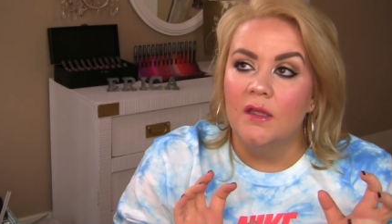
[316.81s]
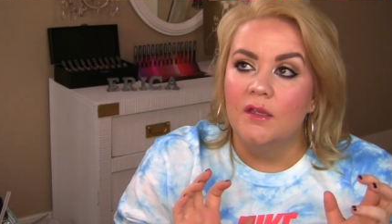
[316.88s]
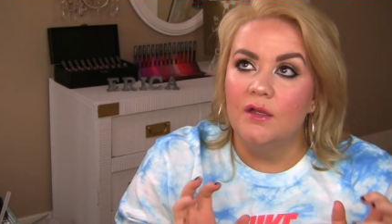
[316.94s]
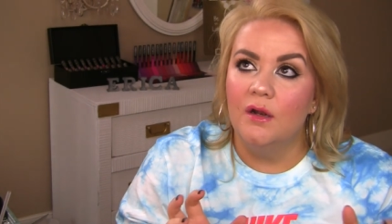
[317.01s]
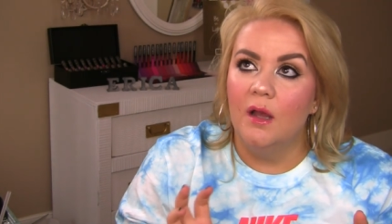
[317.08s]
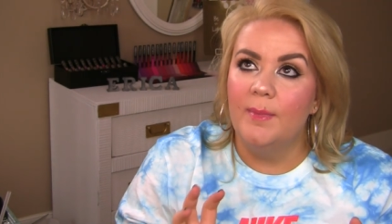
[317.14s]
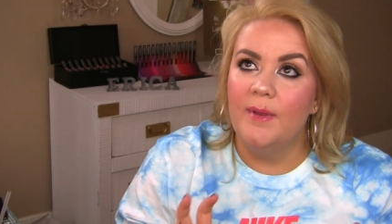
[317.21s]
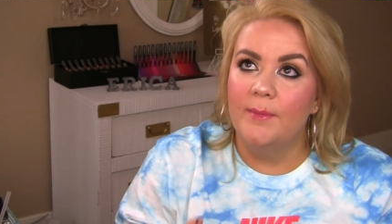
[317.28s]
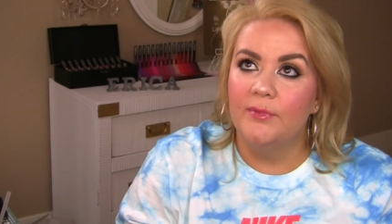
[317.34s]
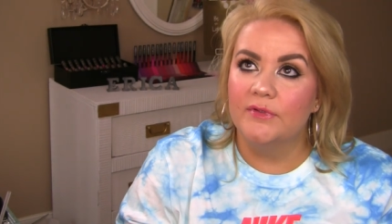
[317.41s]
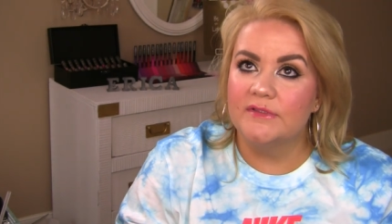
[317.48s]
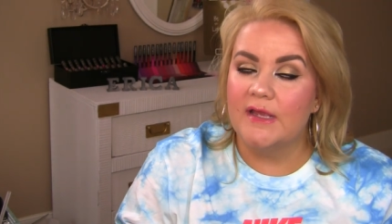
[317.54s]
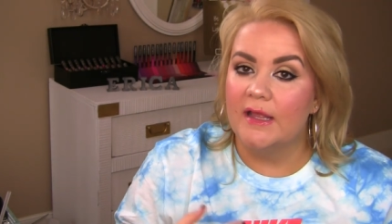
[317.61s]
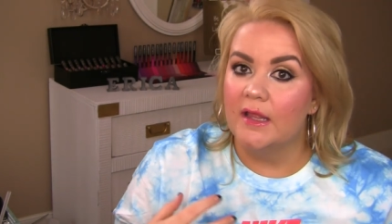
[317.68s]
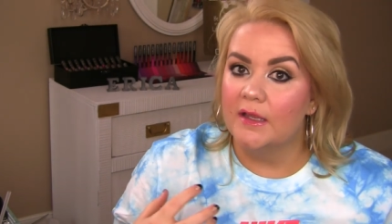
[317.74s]
you know how people
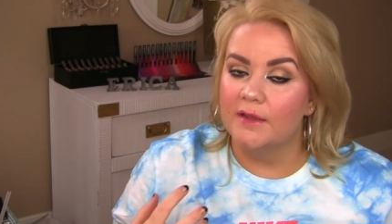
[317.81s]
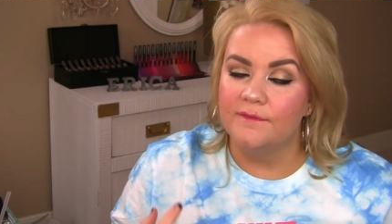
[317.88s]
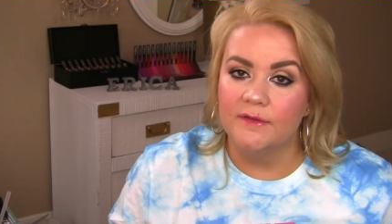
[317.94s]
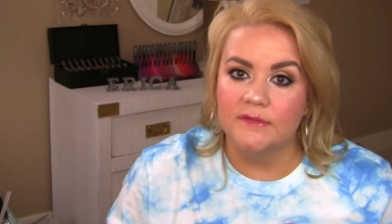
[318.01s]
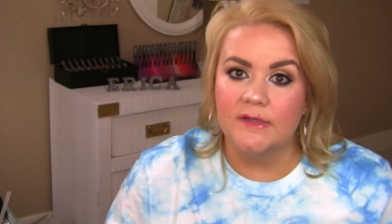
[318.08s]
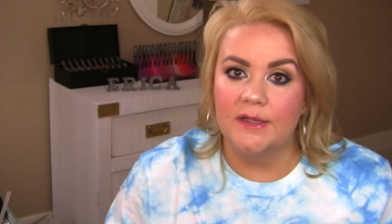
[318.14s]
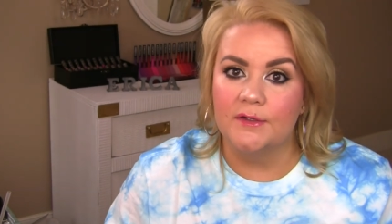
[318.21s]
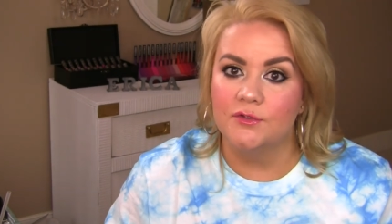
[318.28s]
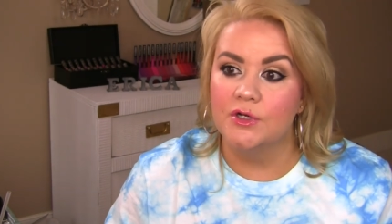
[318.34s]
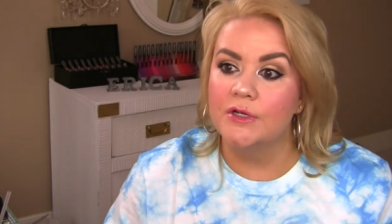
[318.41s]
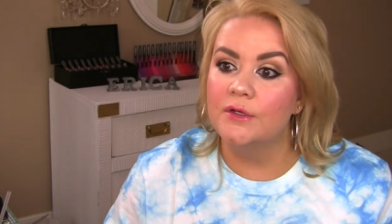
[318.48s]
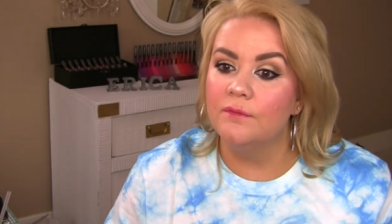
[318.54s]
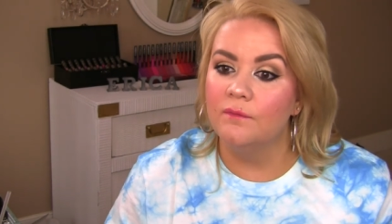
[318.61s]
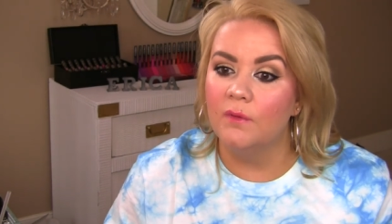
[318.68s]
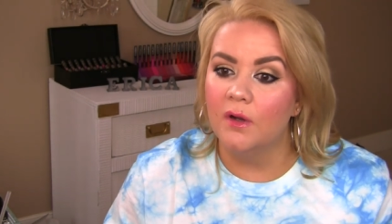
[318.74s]
say like it feels like a
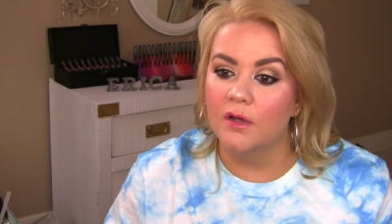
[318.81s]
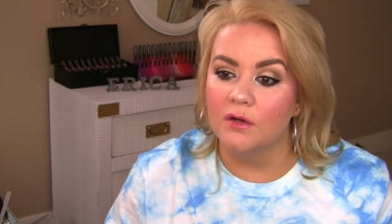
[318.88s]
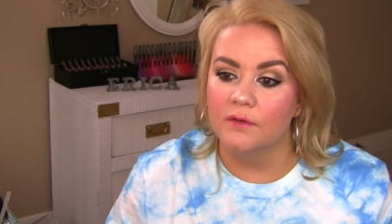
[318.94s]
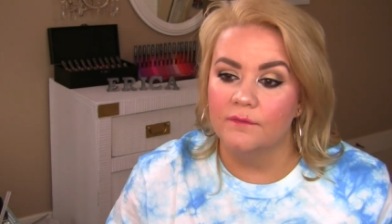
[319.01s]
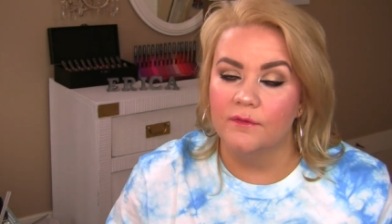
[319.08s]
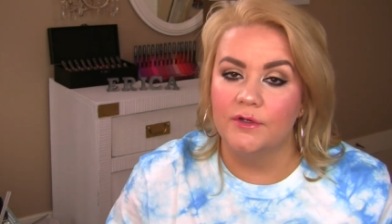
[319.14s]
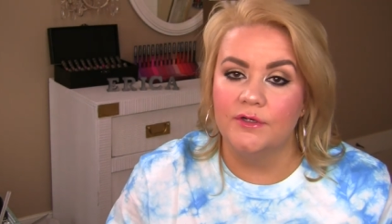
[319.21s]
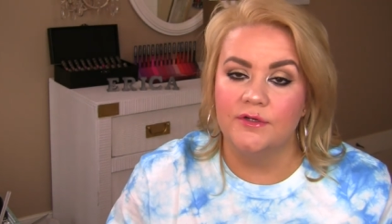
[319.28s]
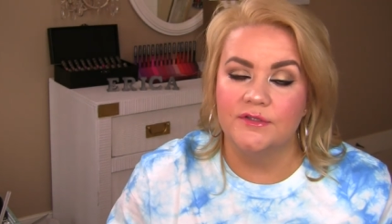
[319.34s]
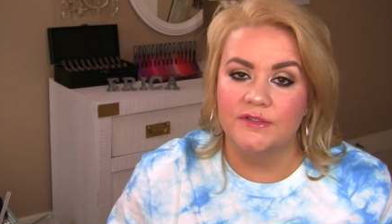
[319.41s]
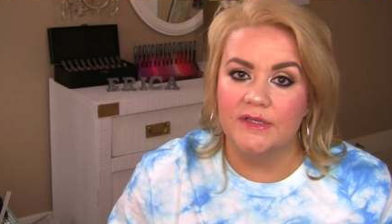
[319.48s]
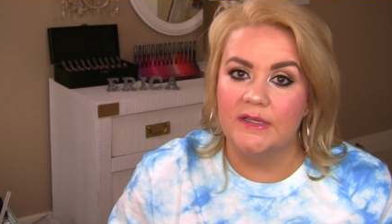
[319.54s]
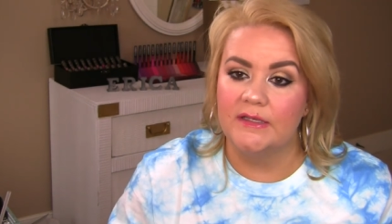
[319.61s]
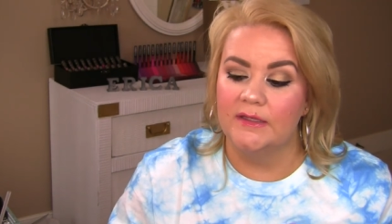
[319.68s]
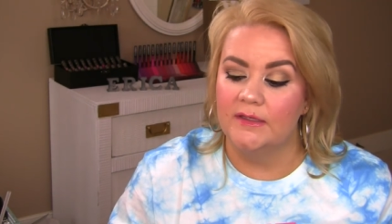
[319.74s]
drink of water for your
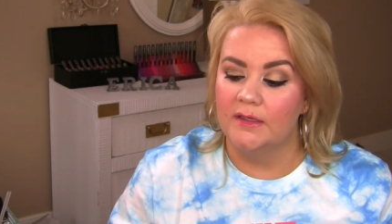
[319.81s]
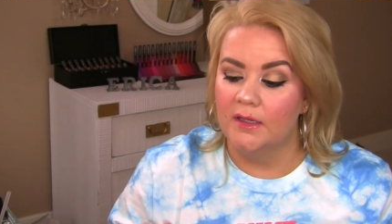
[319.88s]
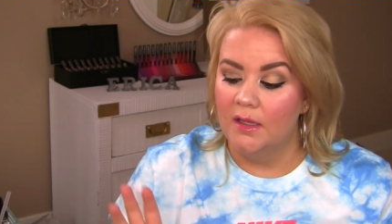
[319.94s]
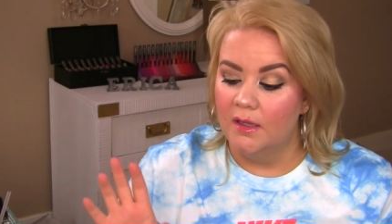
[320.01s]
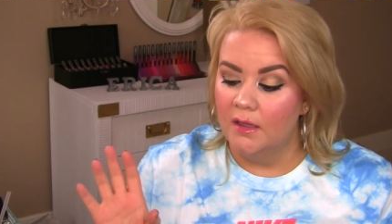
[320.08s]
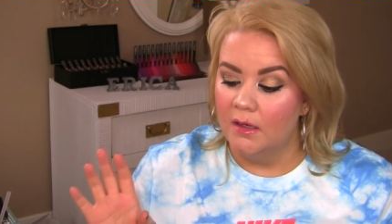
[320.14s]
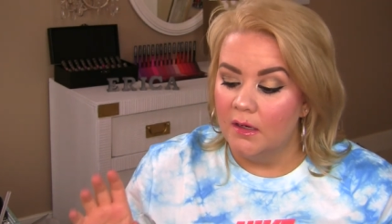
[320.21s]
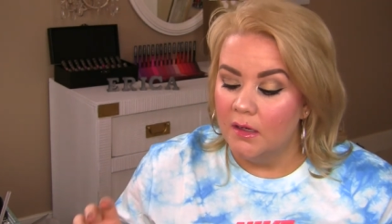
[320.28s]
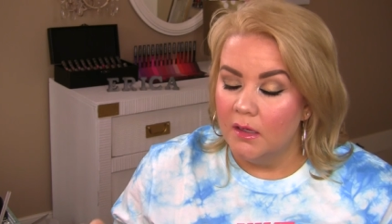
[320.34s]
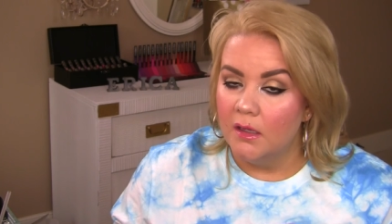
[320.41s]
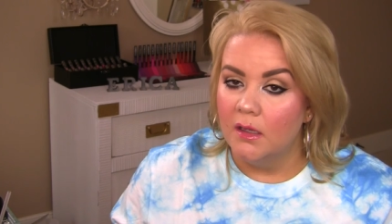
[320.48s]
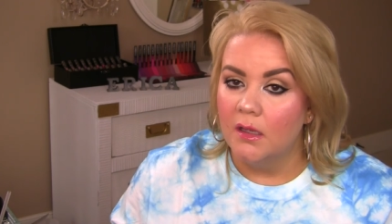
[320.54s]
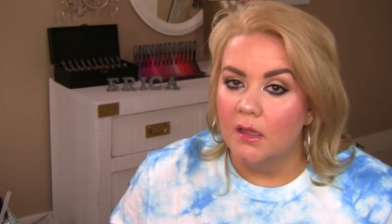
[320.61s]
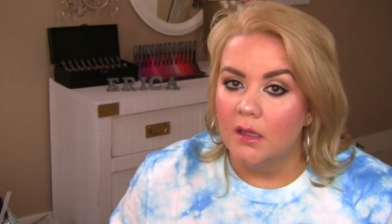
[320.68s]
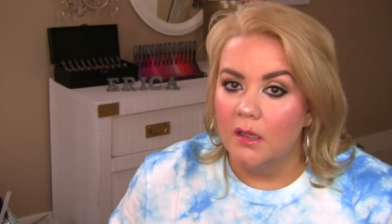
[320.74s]
skin?
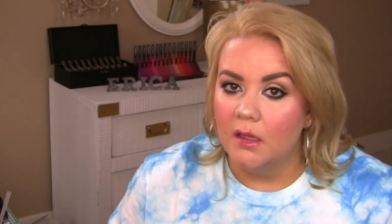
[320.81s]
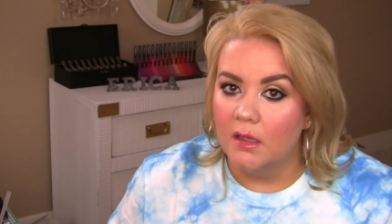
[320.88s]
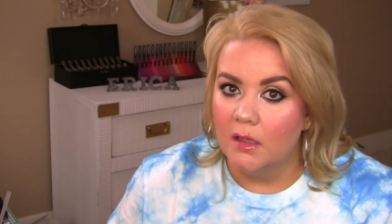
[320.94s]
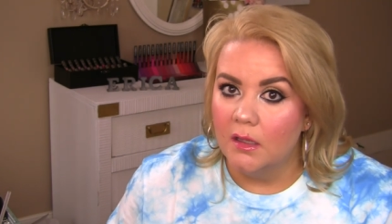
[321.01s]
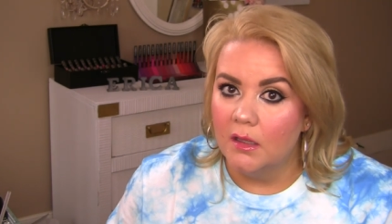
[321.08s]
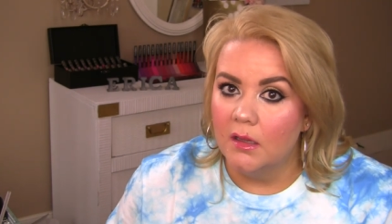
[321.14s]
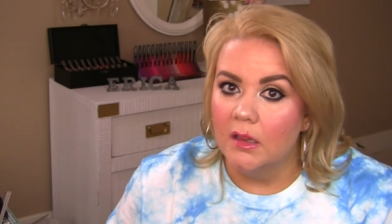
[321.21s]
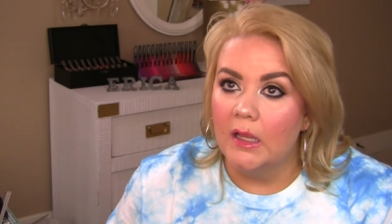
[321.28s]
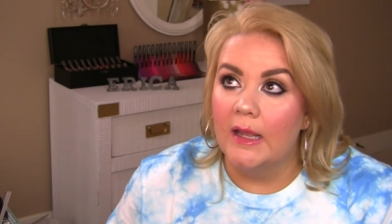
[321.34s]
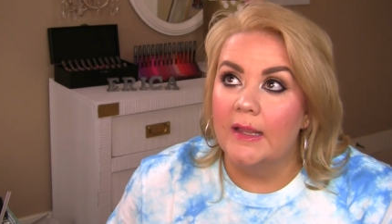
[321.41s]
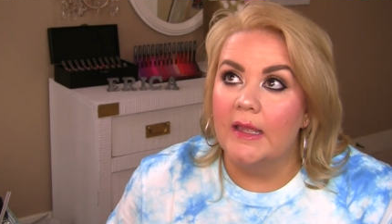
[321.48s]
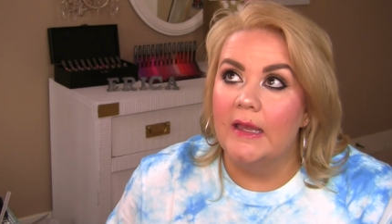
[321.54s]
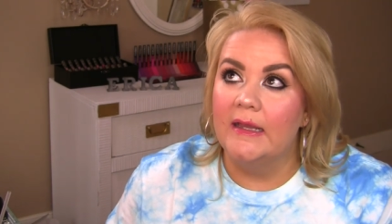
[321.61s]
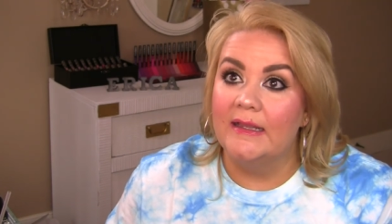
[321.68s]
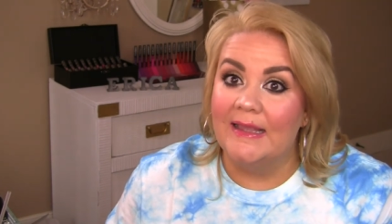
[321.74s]
Like
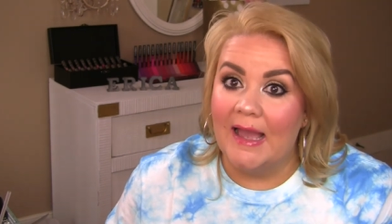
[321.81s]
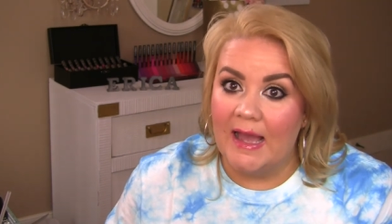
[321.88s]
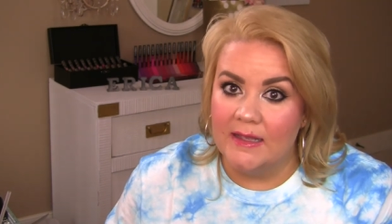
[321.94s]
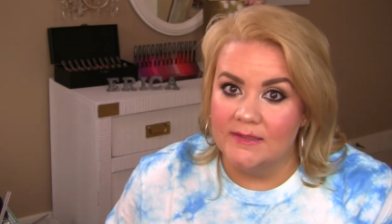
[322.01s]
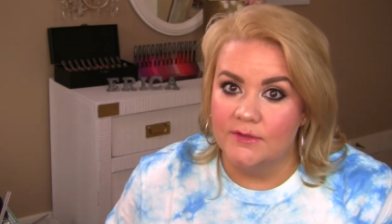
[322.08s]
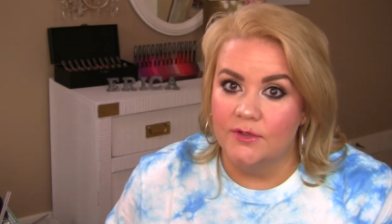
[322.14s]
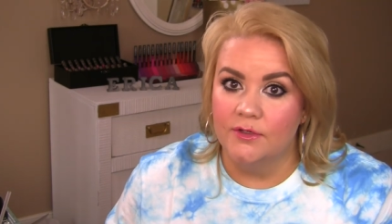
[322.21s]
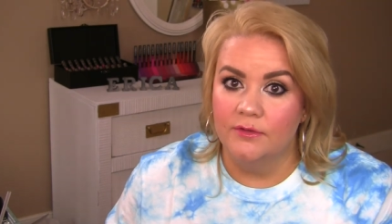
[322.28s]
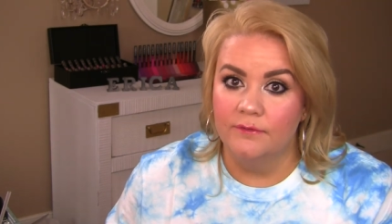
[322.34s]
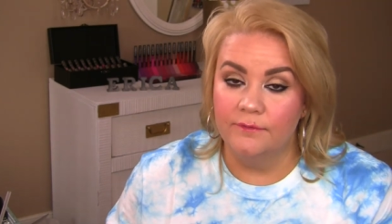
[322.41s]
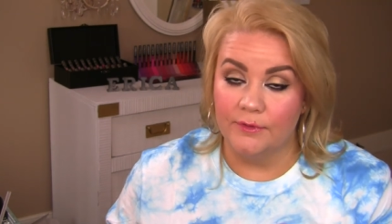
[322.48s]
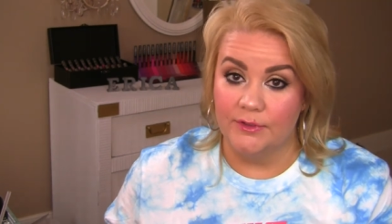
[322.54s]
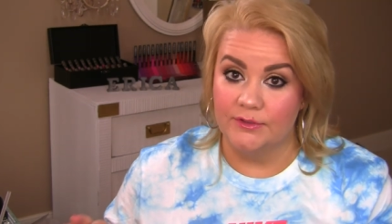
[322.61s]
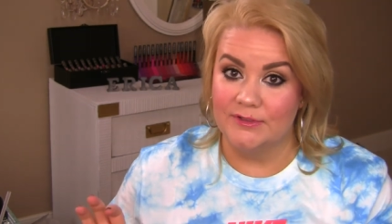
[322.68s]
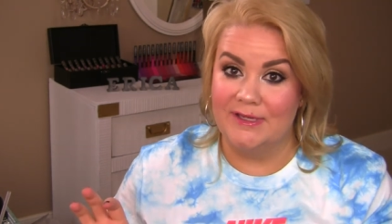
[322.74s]
a geyser for your